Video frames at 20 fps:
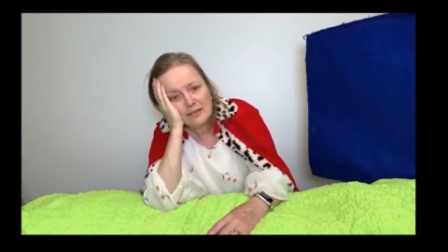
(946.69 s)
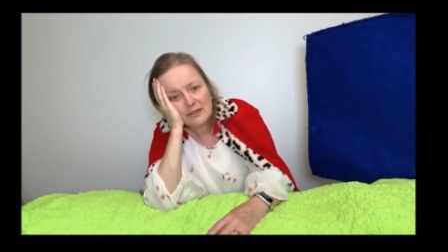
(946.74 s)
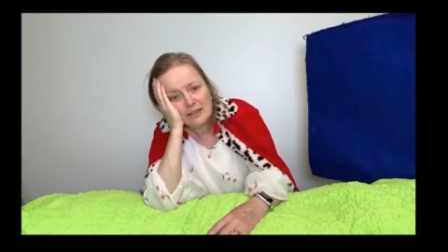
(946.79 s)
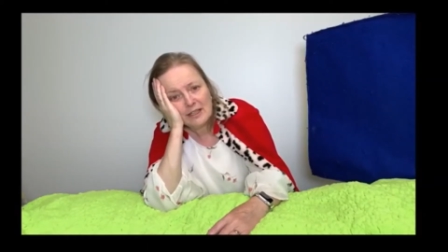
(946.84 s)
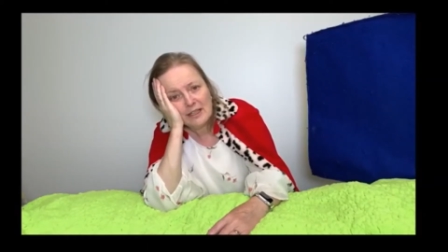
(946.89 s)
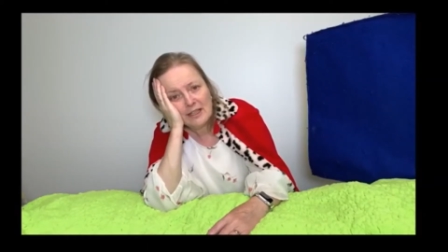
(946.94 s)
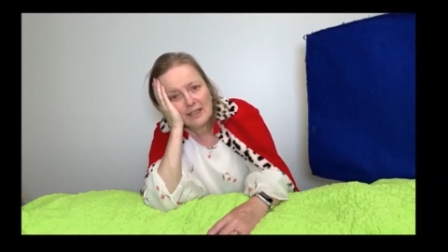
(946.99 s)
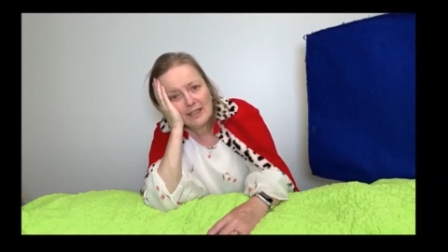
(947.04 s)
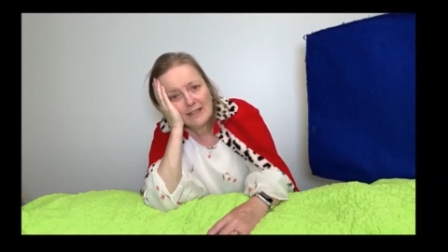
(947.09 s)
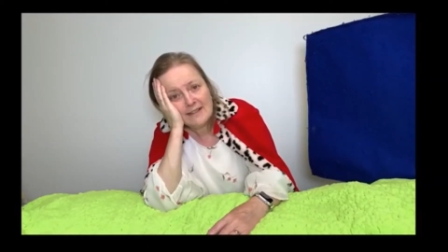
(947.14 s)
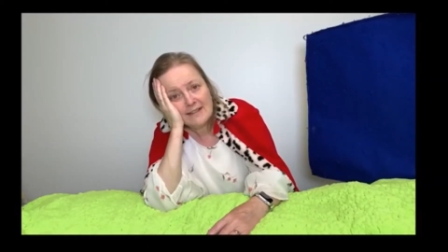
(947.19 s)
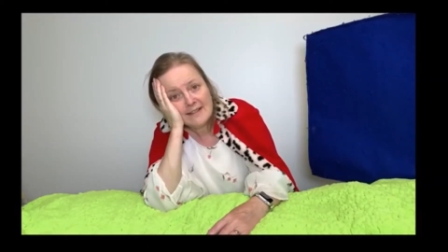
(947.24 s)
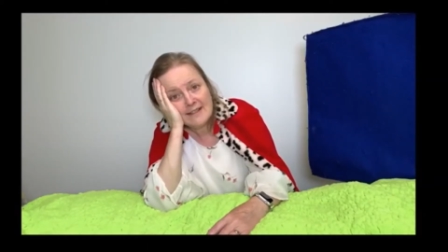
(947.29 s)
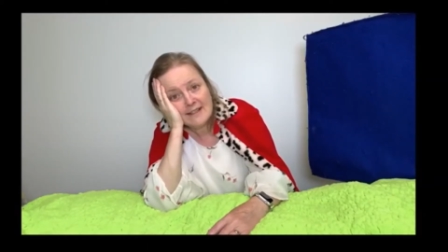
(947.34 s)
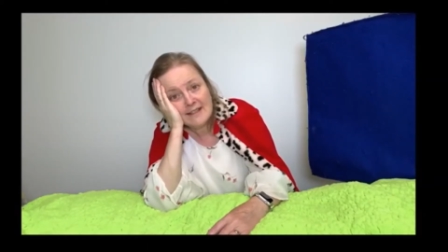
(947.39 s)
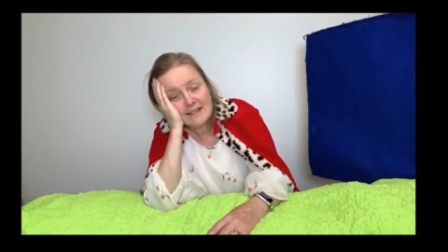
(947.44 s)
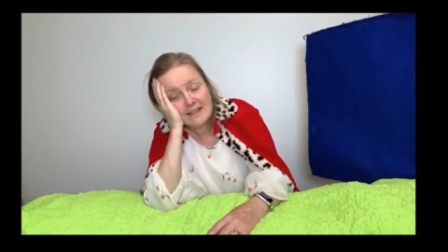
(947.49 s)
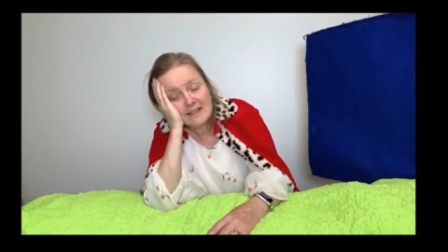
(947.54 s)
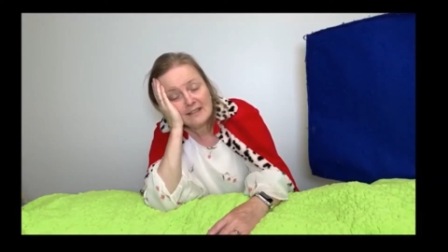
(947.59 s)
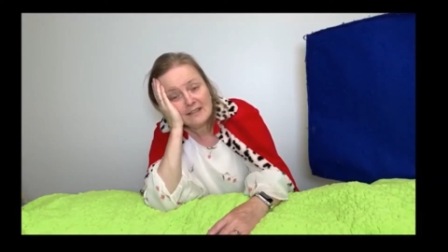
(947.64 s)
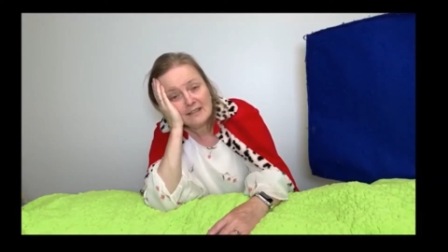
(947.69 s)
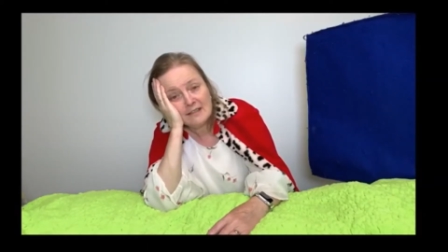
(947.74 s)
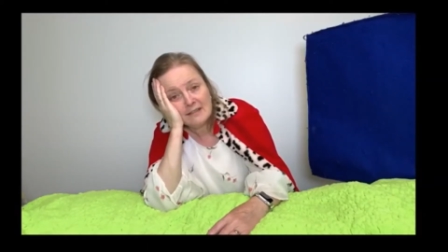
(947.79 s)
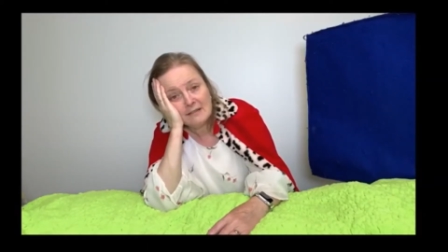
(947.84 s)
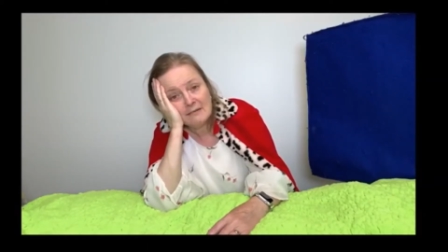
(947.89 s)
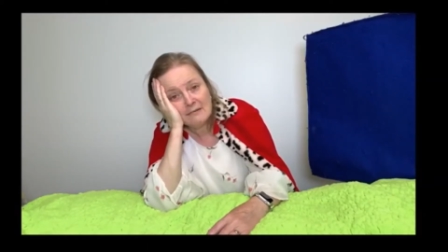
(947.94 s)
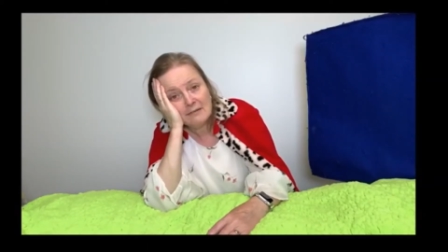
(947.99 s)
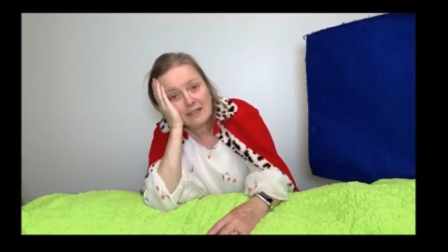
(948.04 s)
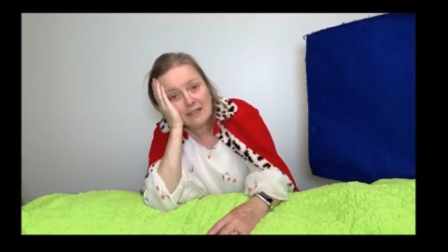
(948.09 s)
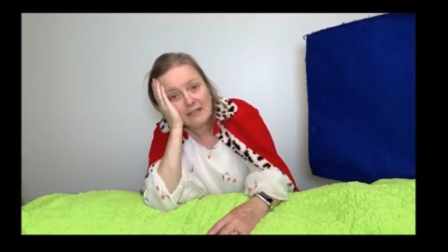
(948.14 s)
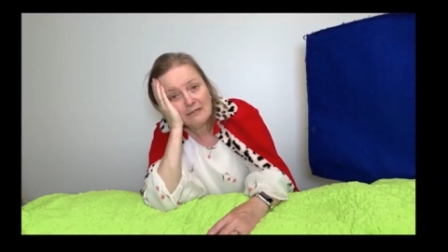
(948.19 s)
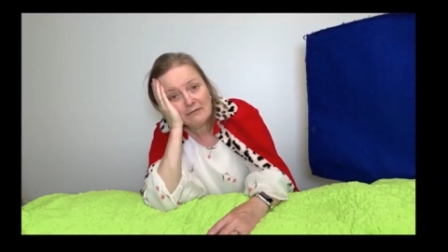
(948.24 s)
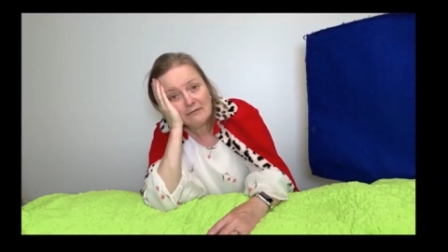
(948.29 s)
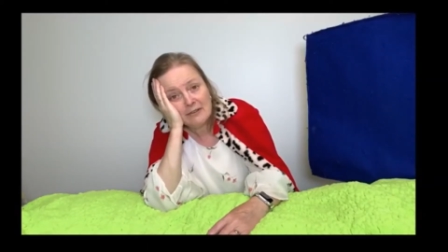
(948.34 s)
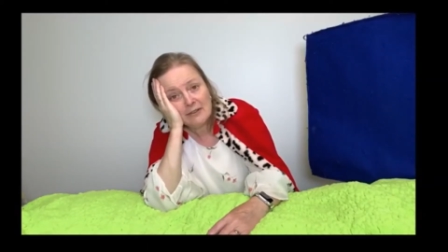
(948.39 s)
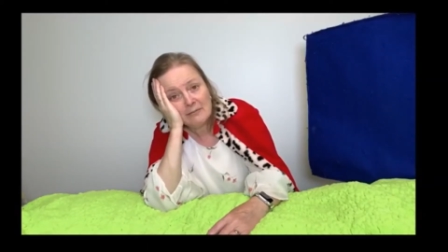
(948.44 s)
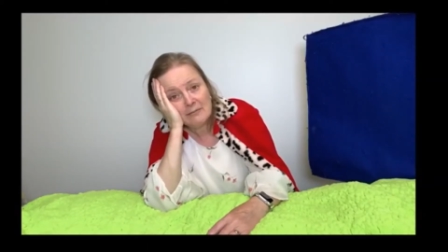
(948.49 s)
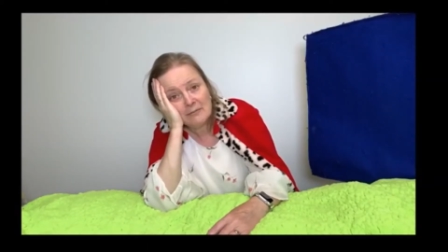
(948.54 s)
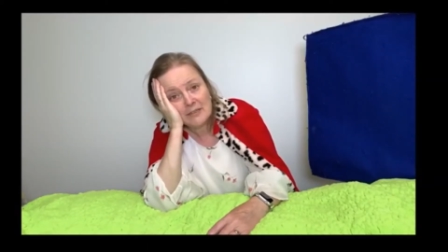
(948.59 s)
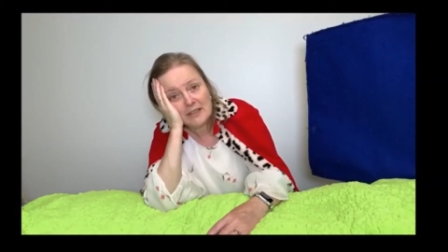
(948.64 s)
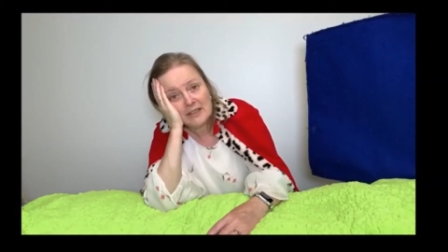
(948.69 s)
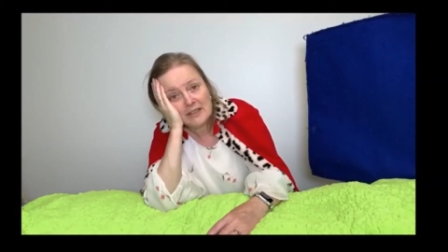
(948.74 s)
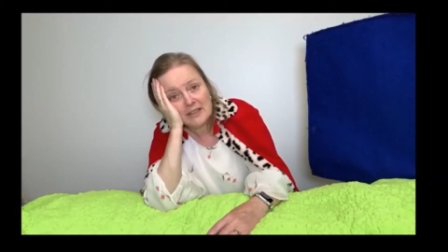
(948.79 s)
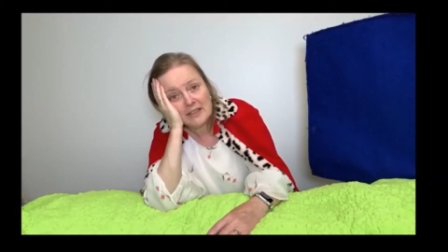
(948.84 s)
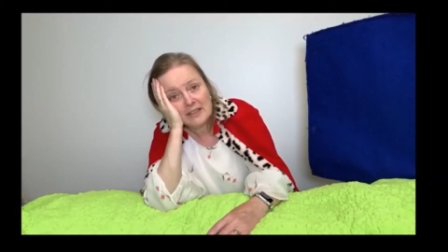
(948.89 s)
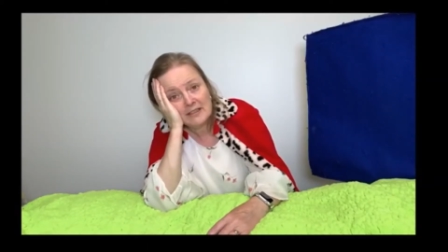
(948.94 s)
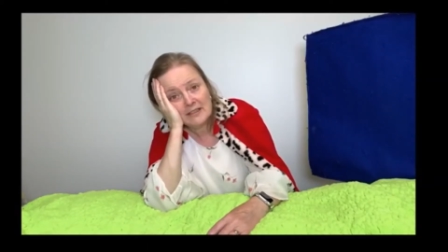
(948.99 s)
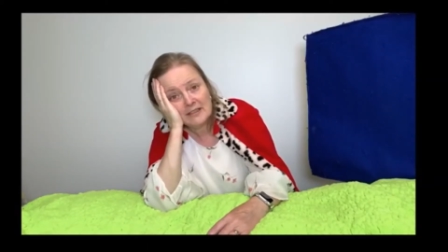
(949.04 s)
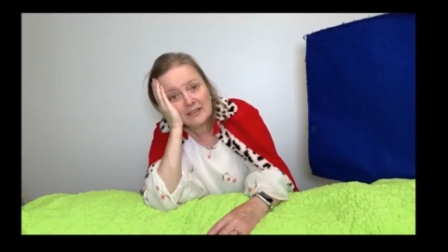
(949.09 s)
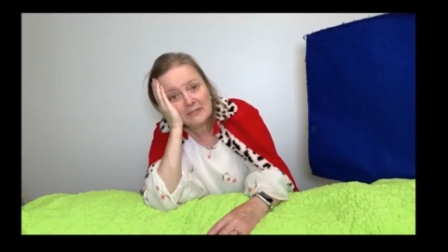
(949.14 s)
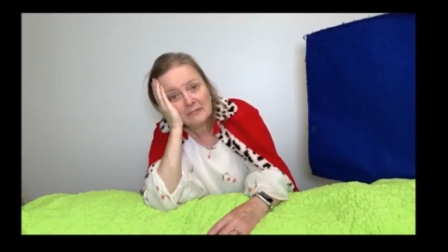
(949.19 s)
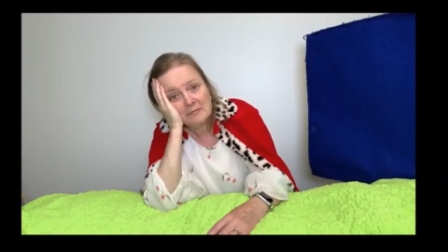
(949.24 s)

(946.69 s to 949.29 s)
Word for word: I sent her away from the kingdom.